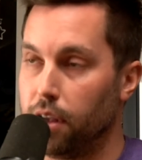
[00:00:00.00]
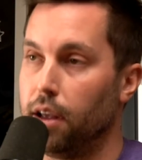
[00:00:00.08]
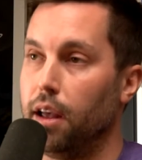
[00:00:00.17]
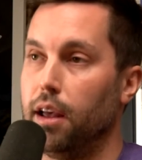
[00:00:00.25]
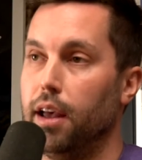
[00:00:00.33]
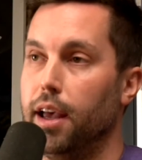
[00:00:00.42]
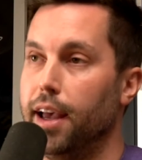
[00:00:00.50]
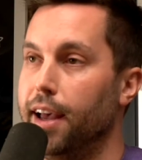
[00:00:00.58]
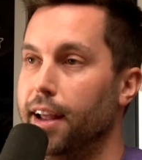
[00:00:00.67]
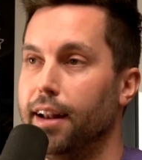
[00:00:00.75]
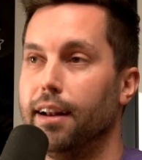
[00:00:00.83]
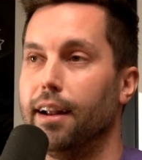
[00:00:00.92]

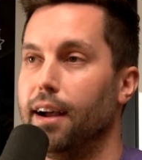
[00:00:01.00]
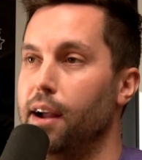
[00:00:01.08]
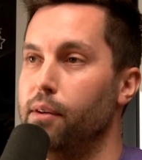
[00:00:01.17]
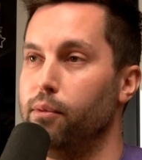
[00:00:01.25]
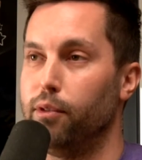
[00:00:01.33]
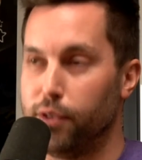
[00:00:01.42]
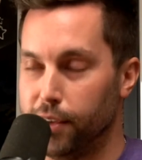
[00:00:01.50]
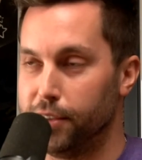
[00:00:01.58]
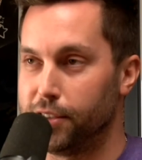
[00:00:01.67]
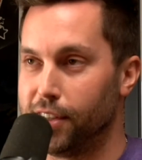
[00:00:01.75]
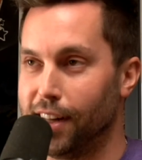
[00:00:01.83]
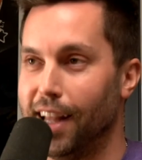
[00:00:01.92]
and I refuse
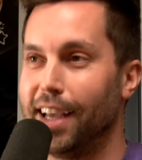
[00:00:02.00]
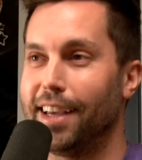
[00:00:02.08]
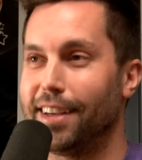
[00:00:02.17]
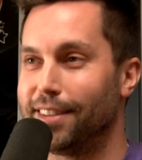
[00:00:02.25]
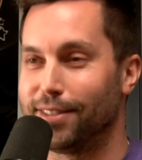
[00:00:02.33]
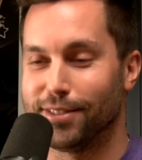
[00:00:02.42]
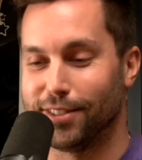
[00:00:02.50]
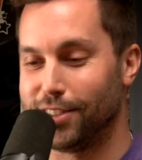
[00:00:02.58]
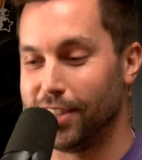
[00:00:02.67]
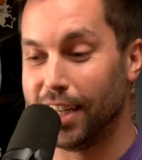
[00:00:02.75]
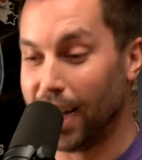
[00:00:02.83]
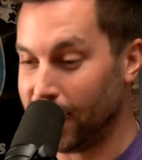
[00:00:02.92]
to like
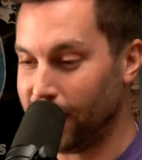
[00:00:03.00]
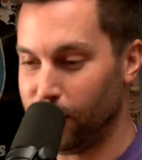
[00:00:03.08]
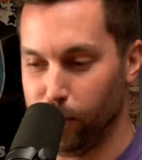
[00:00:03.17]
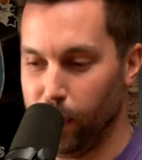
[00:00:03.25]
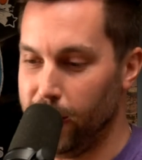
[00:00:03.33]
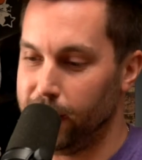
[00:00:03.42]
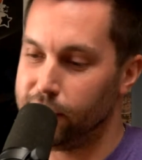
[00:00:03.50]
see it any other way.